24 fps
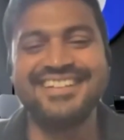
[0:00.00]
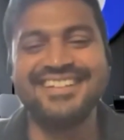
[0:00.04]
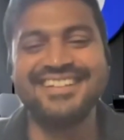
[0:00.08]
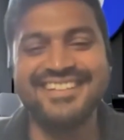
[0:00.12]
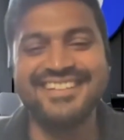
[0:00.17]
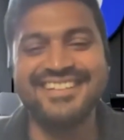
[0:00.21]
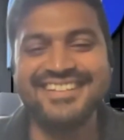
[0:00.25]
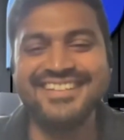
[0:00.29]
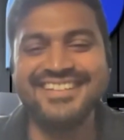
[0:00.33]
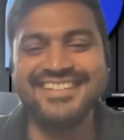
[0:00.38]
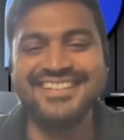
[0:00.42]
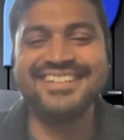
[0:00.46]
So
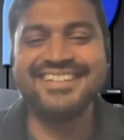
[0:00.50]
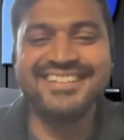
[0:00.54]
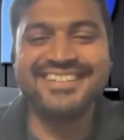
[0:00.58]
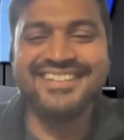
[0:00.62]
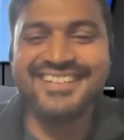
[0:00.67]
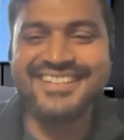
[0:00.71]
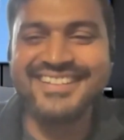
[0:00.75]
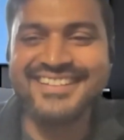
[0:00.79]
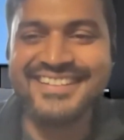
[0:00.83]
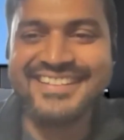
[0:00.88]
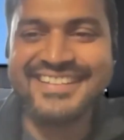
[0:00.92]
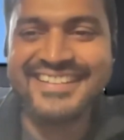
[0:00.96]
good.
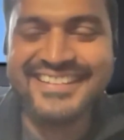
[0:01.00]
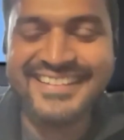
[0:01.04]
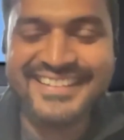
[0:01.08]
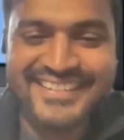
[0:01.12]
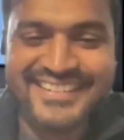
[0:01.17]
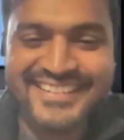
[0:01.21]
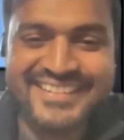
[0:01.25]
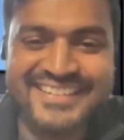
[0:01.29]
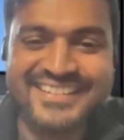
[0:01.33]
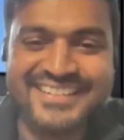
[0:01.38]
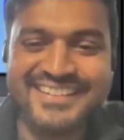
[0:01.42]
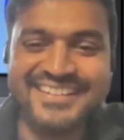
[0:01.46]
I think
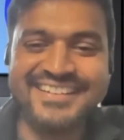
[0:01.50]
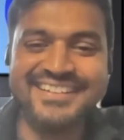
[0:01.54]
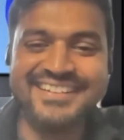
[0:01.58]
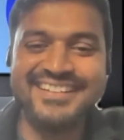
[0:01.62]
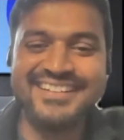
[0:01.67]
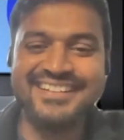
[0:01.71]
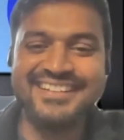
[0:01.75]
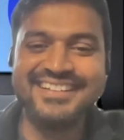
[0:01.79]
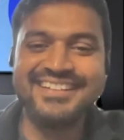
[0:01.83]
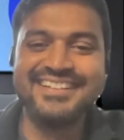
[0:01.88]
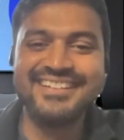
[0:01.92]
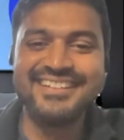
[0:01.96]
we're just
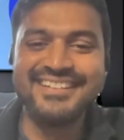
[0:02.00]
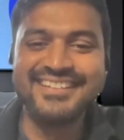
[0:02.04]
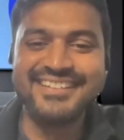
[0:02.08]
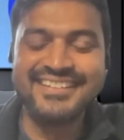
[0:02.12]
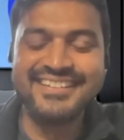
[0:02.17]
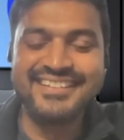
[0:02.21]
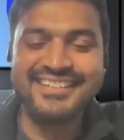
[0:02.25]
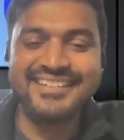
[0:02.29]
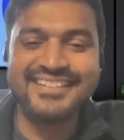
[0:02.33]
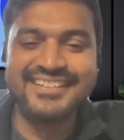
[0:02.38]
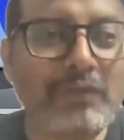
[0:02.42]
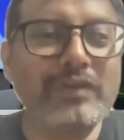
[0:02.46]
getting
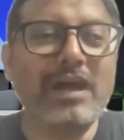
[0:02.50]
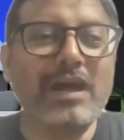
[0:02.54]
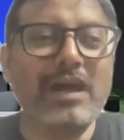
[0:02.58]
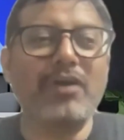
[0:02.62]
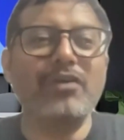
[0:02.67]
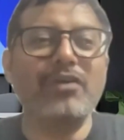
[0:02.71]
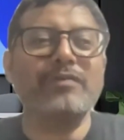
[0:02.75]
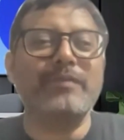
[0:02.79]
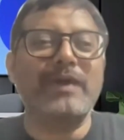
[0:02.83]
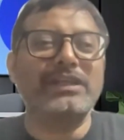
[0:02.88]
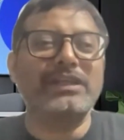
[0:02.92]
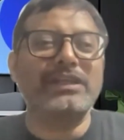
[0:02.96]
started.
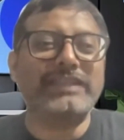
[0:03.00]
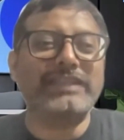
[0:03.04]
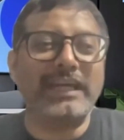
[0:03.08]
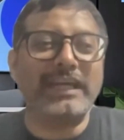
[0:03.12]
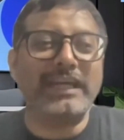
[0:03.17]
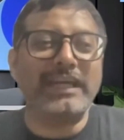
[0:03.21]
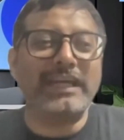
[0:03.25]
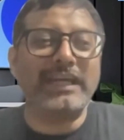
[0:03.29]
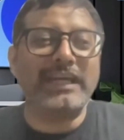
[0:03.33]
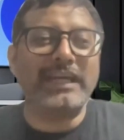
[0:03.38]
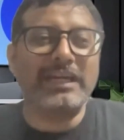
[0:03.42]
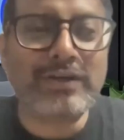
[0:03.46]
So
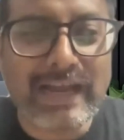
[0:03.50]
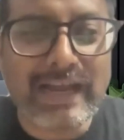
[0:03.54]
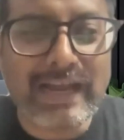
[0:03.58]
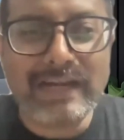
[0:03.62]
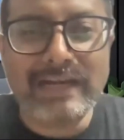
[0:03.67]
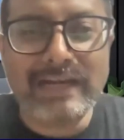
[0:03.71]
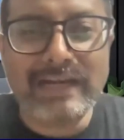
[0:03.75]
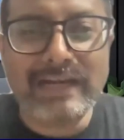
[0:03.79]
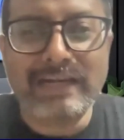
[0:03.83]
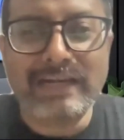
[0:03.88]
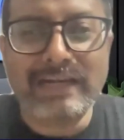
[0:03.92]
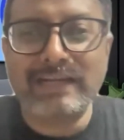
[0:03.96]
without
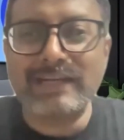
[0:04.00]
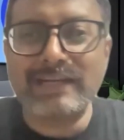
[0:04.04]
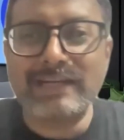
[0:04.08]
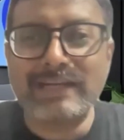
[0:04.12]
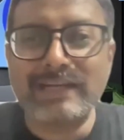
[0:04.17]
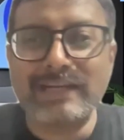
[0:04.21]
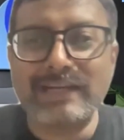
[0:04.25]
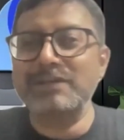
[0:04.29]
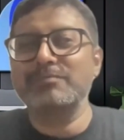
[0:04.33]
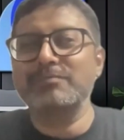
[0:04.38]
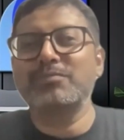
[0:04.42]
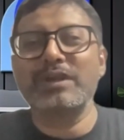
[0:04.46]
much
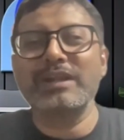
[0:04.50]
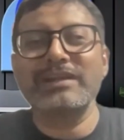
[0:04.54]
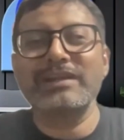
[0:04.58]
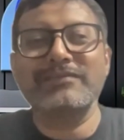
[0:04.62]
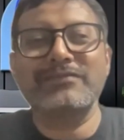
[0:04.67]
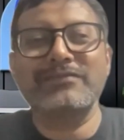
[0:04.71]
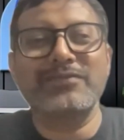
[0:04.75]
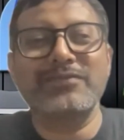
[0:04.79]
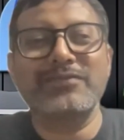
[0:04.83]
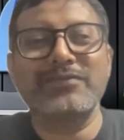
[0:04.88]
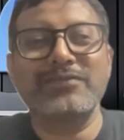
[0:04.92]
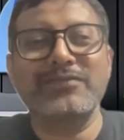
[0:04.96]
ado and
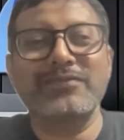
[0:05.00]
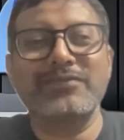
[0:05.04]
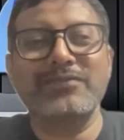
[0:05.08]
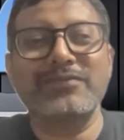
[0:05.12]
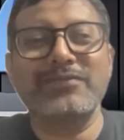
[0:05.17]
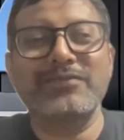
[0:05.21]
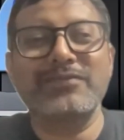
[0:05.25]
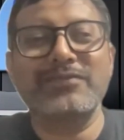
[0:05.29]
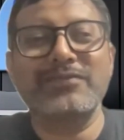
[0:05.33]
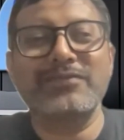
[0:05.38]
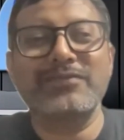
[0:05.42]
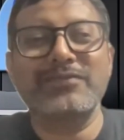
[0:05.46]

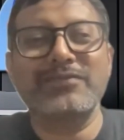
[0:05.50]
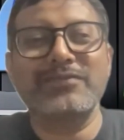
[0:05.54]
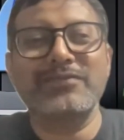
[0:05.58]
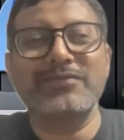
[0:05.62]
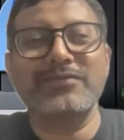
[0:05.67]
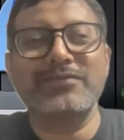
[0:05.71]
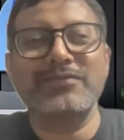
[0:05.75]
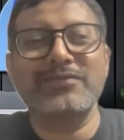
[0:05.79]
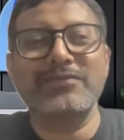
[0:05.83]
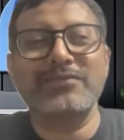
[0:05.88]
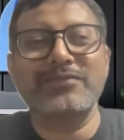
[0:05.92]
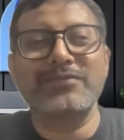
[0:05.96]
boring
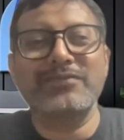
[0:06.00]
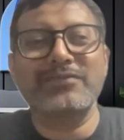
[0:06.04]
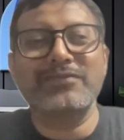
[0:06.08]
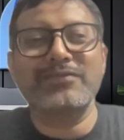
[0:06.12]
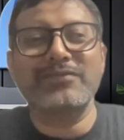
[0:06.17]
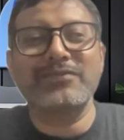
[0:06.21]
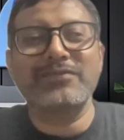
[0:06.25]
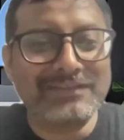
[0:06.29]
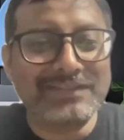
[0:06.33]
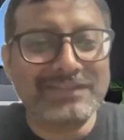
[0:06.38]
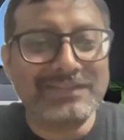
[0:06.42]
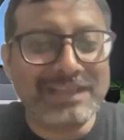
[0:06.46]
folks with
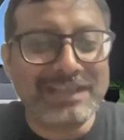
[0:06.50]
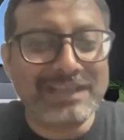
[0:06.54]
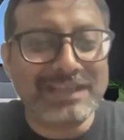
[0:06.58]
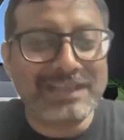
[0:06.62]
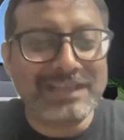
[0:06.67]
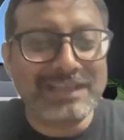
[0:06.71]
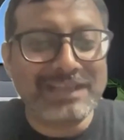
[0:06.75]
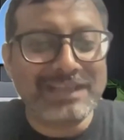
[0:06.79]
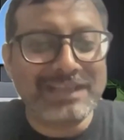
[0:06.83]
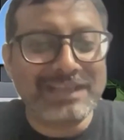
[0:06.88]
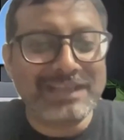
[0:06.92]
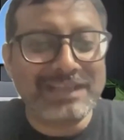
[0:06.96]

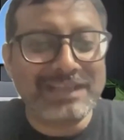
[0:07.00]
our